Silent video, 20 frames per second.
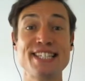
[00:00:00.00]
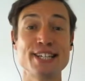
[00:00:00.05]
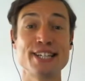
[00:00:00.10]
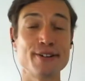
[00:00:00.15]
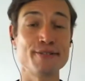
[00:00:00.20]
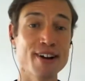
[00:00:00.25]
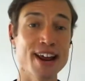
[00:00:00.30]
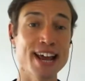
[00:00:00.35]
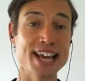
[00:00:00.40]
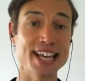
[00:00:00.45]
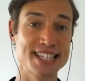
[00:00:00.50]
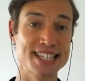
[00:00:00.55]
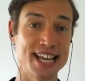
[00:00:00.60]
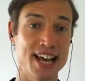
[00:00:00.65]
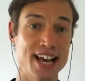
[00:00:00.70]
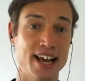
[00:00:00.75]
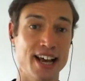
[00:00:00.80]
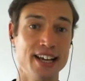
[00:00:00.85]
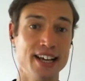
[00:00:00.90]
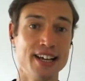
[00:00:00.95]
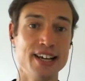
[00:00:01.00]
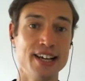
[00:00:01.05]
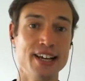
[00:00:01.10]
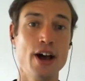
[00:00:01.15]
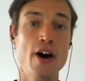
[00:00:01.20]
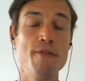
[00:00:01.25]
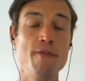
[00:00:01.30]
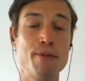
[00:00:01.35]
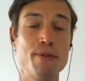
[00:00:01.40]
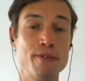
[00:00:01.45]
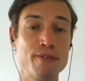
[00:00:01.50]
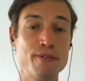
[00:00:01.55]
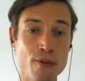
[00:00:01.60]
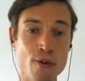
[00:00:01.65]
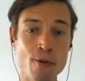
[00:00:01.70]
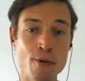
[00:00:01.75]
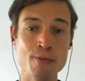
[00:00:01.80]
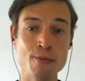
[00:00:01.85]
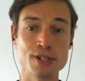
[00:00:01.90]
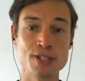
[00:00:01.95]
is Director of
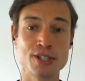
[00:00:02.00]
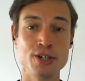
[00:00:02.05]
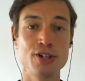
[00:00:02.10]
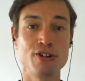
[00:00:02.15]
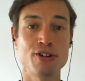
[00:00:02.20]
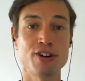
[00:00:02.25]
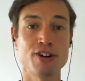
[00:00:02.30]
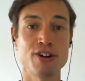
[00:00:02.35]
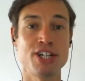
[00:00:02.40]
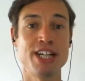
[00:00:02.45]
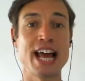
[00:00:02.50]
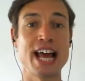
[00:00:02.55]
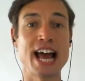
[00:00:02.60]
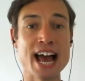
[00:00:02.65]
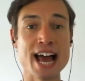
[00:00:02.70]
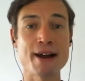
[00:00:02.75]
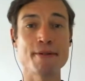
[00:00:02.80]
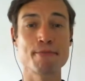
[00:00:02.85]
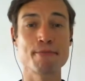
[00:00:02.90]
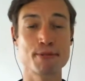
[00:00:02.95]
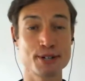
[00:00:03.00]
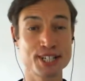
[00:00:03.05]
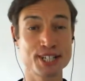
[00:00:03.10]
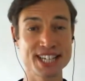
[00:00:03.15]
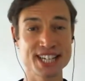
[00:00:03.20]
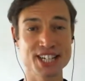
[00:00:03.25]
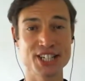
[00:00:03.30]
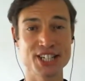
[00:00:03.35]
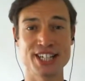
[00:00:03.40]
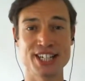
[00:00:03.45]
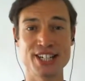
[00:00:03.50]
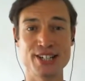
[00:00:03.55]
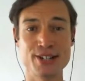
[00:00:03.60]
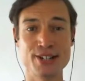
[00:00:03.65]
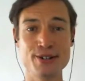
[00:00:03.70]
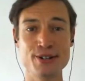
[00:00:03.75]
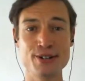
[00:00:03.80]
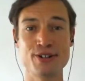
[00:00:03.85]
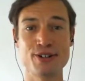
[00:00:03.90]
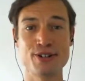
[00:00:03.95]
Performance Nutrition at Precision
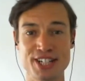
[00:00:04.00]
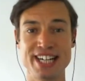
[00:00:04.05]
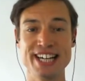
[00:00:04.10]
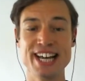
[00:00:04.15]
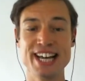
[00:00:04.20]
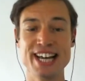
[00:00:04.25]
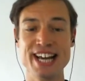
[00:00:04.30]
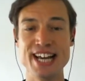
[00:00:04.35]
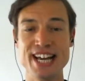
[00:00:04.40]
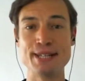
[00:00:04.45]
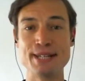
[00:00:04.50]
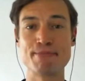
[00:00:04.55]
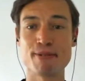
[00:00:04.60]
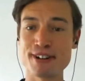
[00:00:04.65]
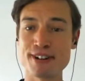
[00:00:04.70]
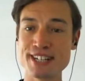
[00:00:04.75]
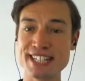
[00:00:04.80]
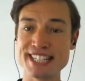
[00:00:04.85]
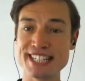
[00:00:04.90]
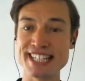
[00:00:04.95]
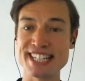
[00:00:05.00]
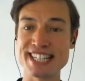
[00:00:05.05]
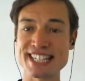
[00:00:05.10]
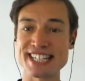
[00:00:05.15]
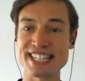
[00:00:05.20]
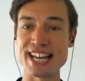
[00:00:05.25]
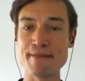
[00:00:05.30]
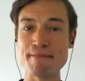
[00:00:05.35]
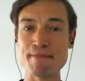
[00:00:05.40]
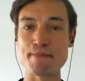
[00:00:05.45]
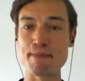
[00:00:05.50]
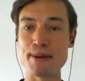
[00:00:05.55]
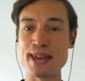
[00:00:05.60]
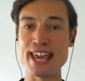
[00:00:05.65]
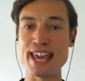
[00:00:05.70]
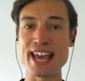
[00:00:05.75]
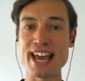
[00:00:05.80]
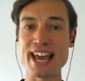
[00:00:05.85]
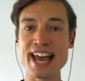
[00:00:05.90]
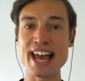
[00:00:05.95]
Nutrition, is Brian St.
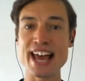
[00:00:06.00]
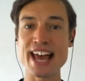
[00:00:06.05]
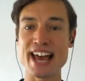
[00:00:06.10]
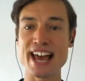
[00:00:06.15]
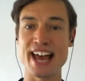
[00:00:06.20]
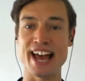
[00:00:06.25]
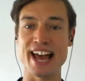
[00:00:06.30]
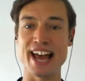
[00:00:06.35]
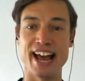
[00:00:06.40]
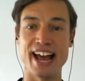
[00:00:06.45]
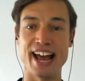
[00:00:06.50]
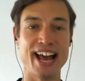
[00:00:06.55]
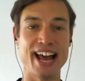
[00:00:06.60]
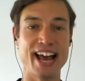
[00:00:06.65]
Pierre. How